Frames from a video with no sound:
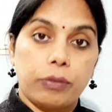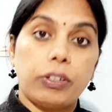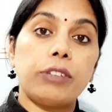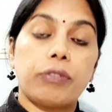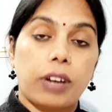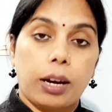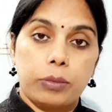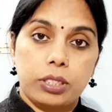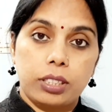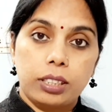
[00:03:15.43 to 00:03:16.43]
wind
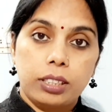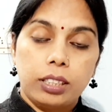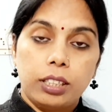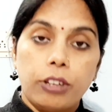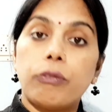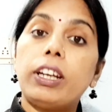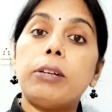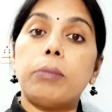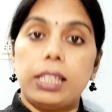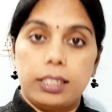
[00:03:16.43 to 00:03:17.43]
farms,
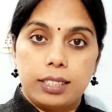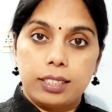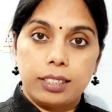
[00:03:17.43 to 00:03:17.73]
windmills.